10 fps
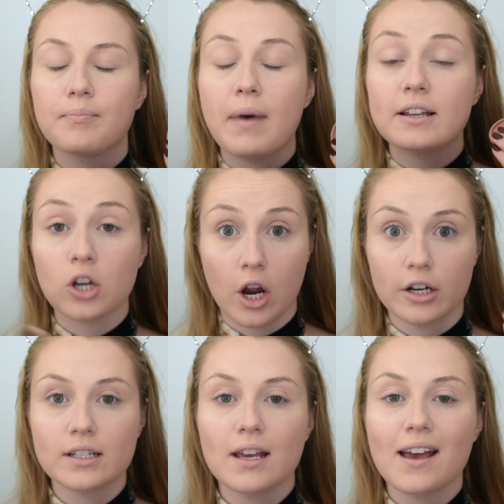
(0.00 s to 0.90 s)
by
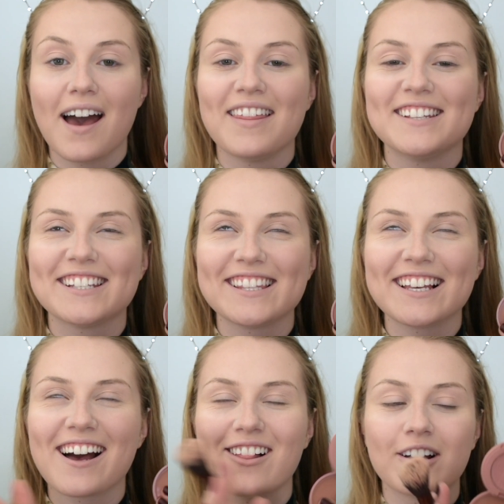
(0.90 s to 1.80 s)
Tarte, and this is in
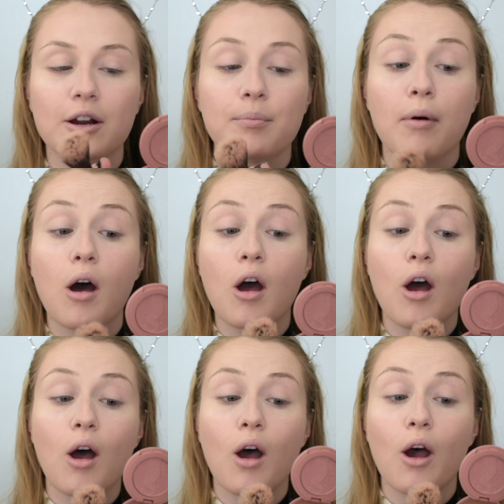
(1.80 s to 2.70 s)
the color
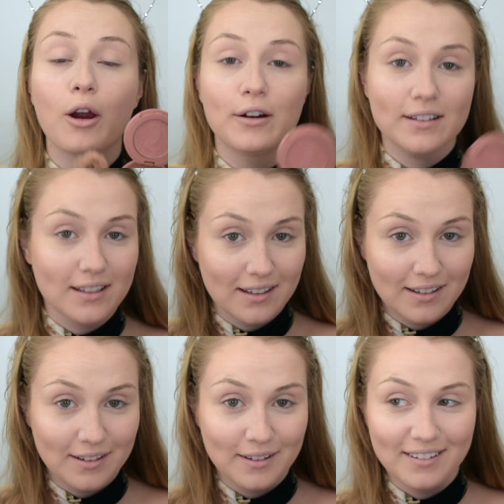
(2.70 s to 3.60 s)

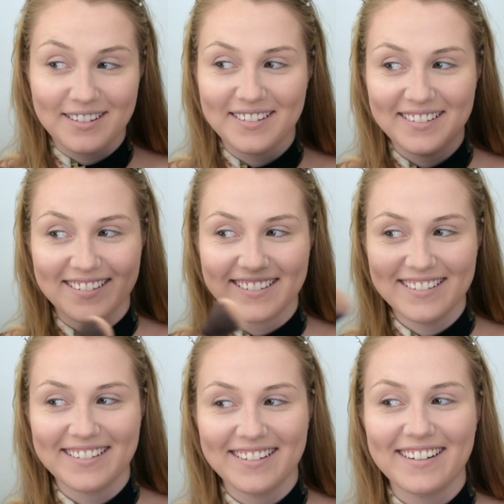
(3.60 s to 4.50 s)
Party. I
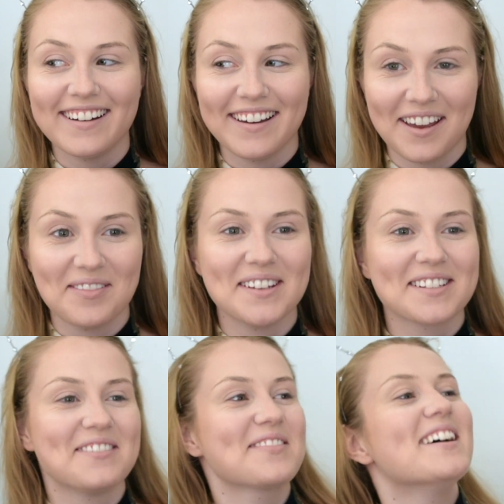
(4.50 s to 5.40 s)
hate
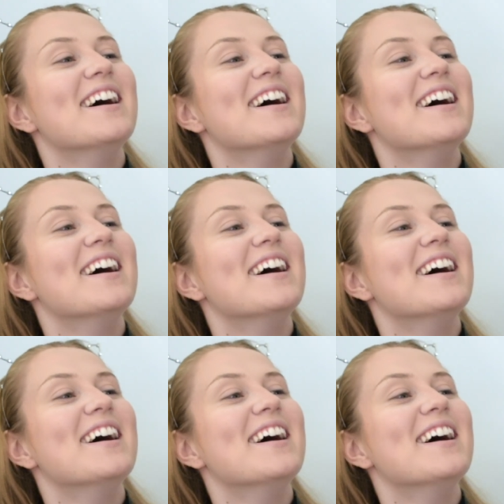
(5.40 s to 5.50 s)
myself.